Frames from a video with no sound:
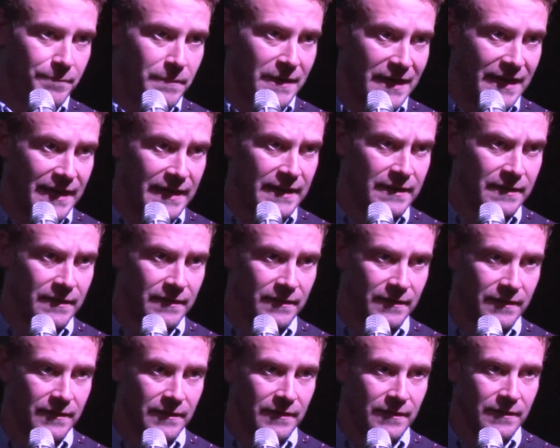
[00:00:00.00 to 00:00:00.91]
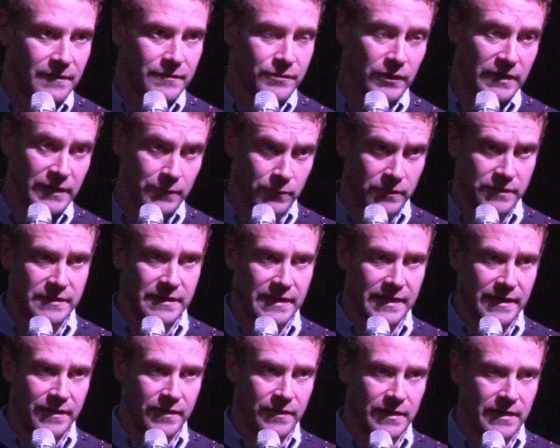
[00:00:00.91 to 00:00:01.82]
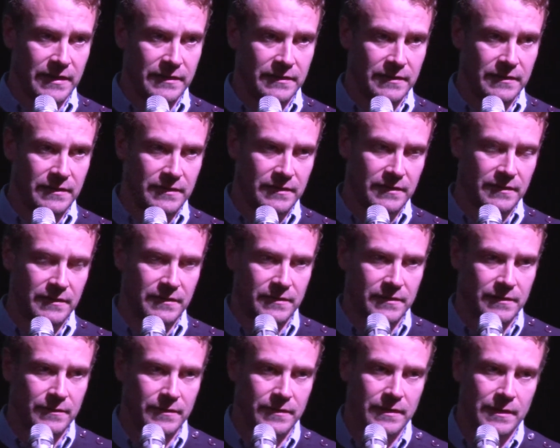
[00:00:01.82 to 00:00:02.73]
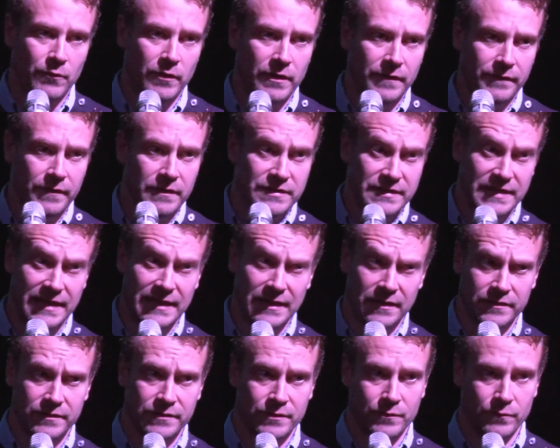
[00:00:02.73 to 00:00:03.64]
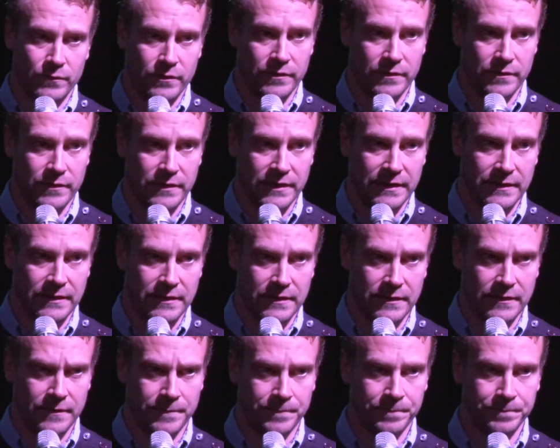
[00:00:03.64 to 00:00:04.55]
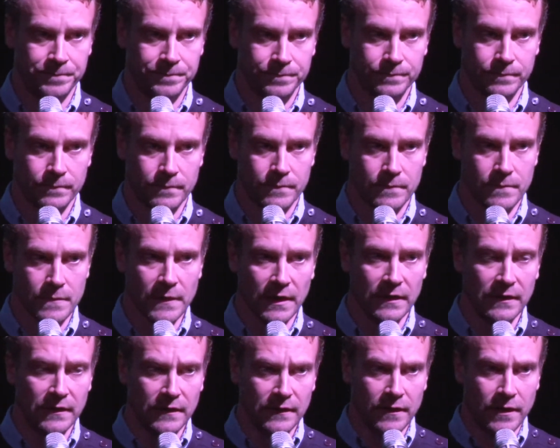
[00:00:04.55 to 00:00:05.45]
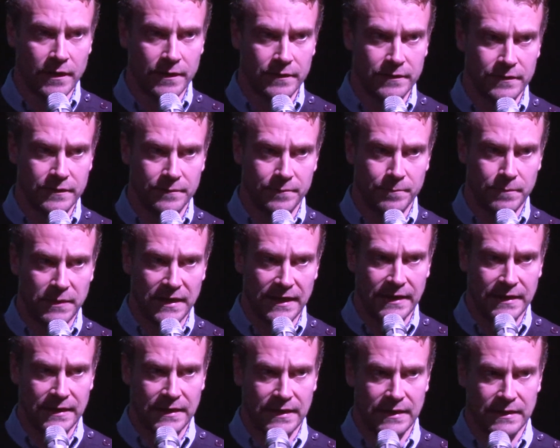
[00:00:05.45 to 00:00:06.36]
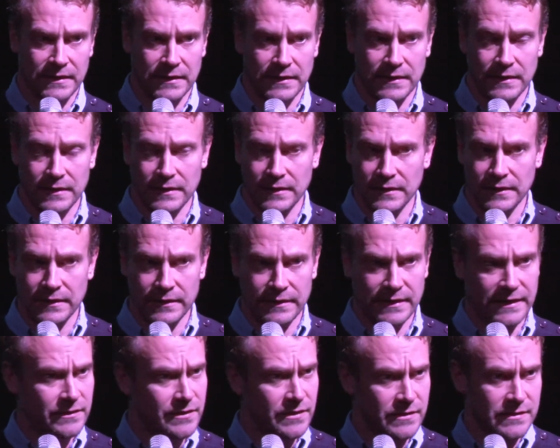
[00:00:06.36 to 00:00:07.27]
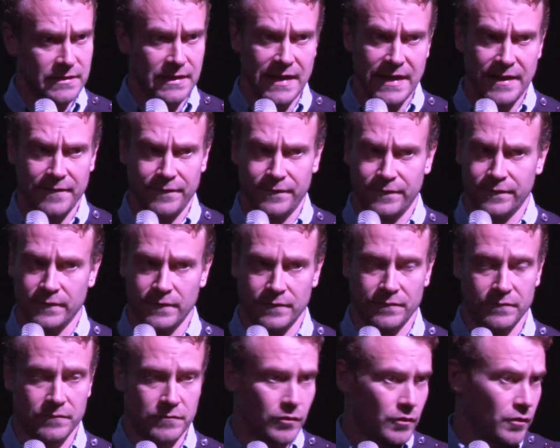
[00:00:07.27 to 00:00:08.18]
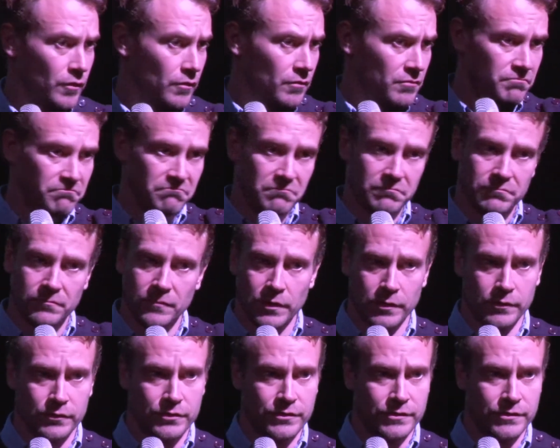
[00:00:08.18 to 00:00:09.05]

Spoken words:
plane. So he was there, and one of the sailors were on the plane, and they just left to go, you know,